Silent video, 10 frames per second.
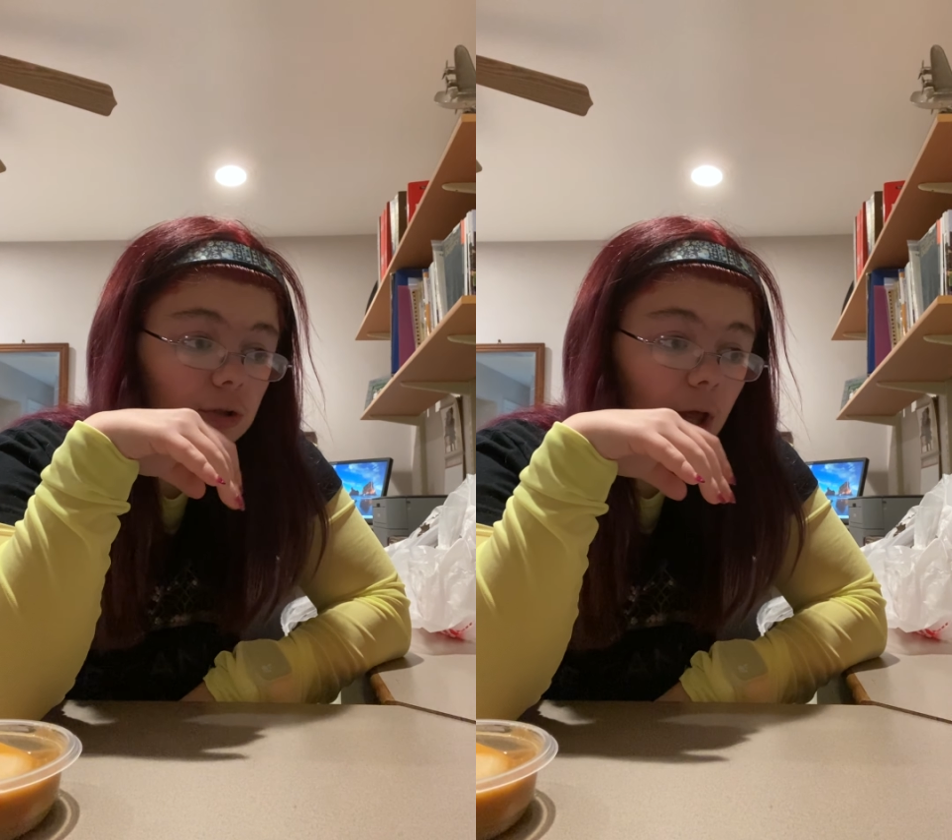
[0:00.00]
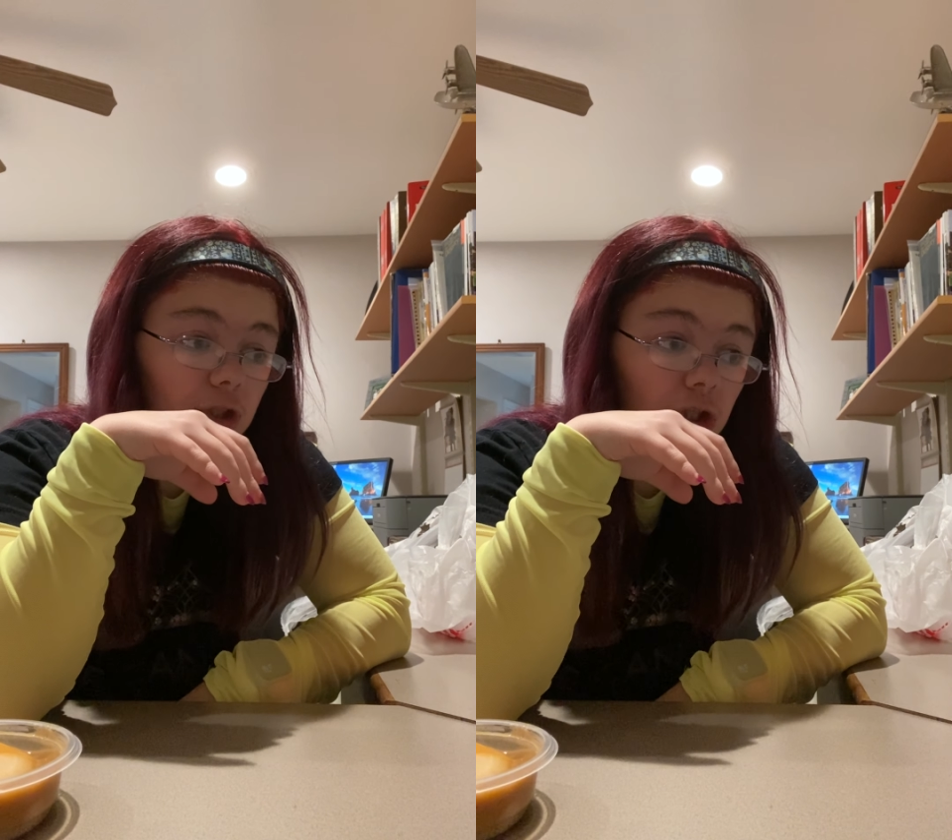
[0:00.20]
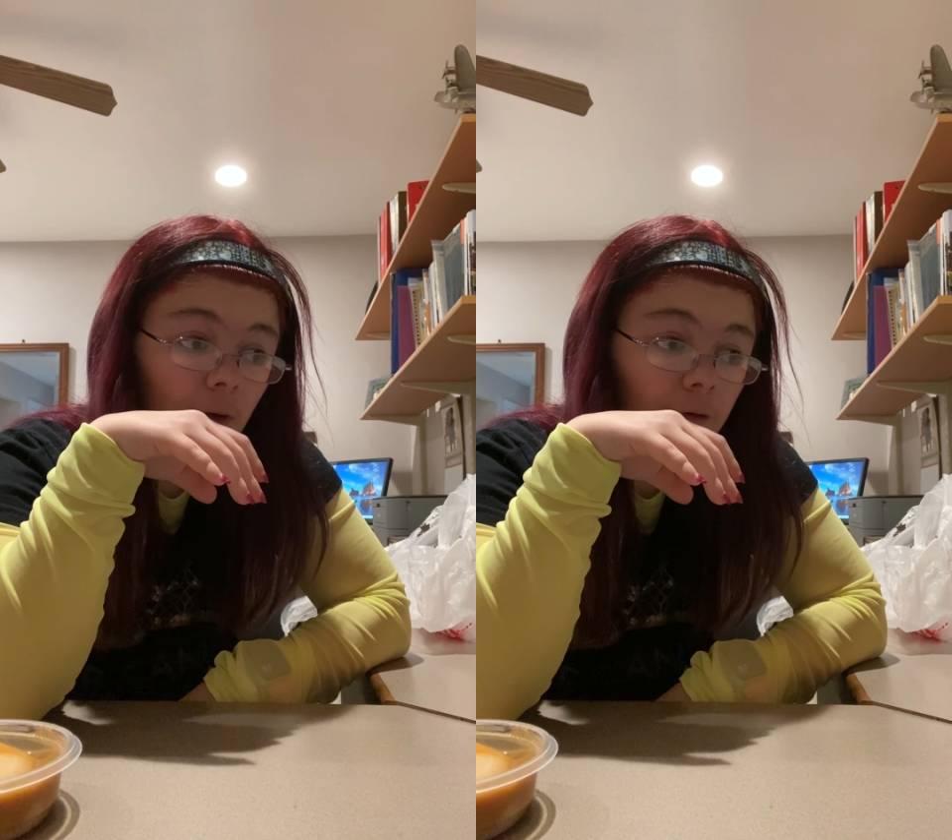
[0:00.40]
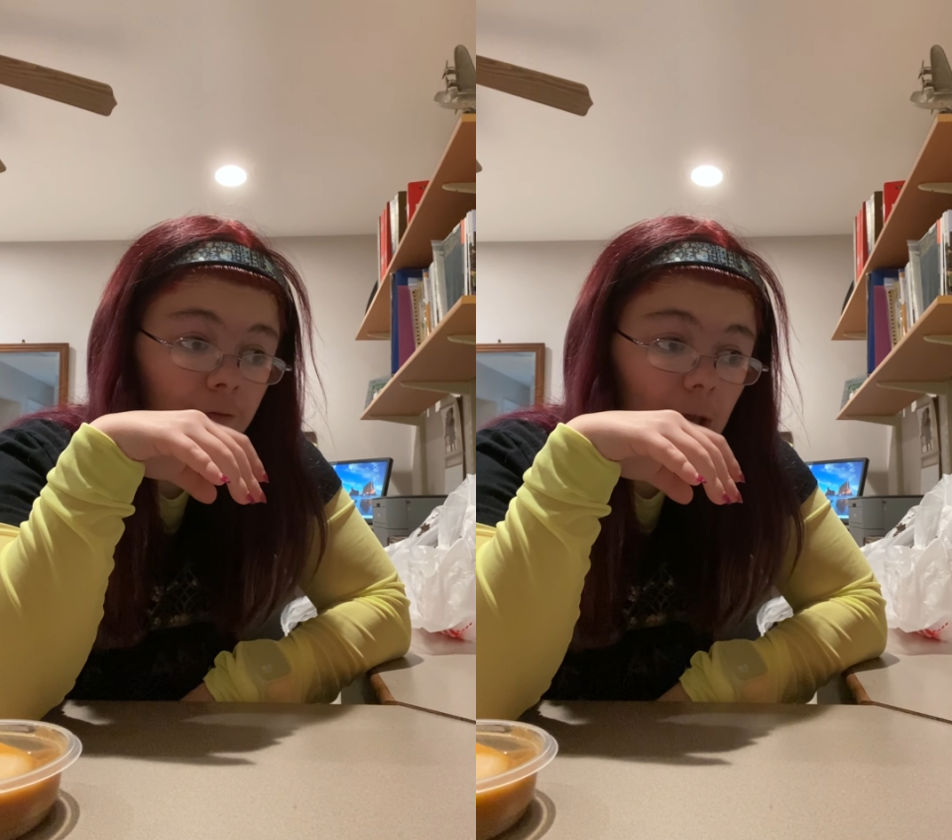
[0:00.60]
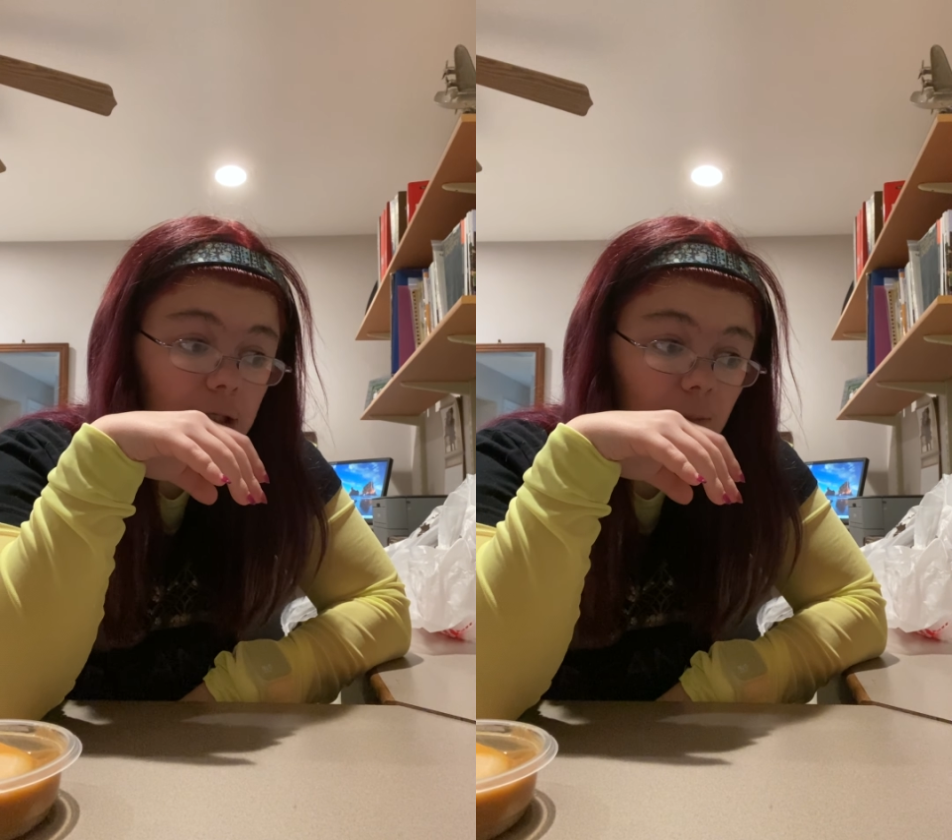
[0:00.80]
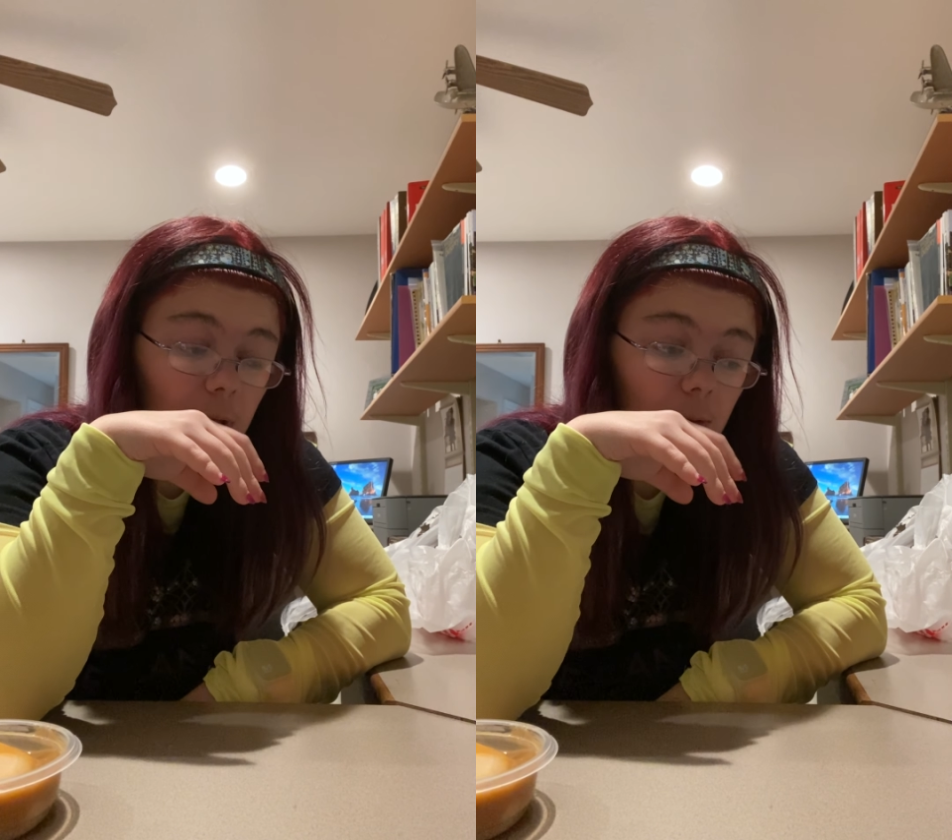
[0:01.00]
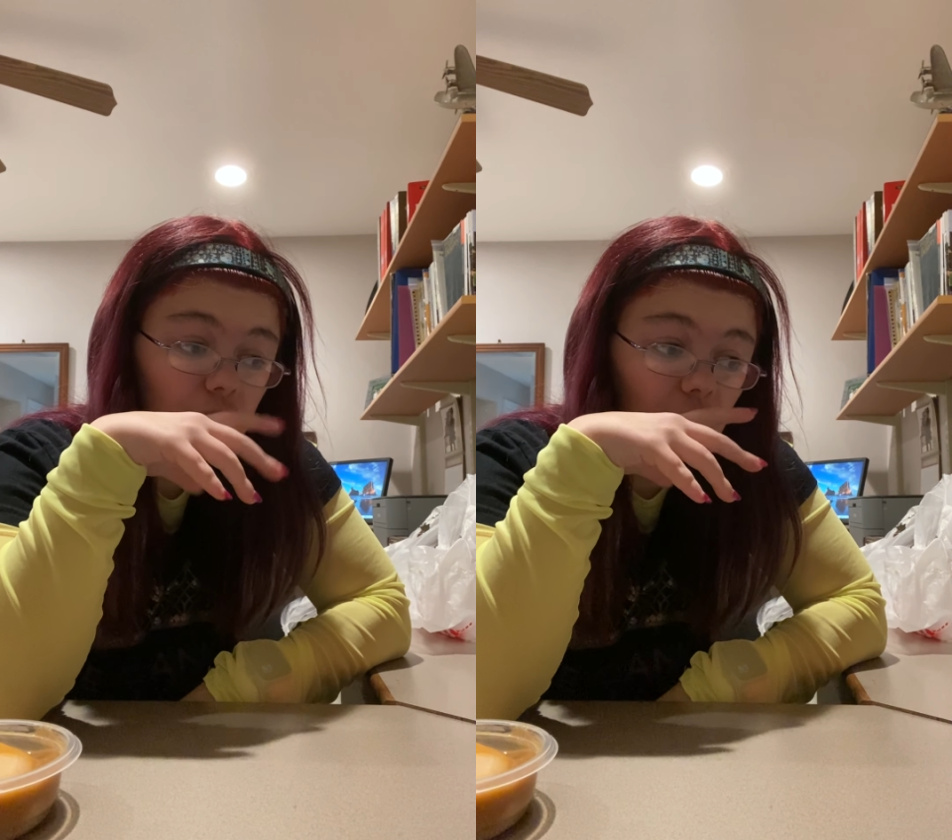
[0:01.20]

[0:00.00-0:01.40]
and she never fed it to me because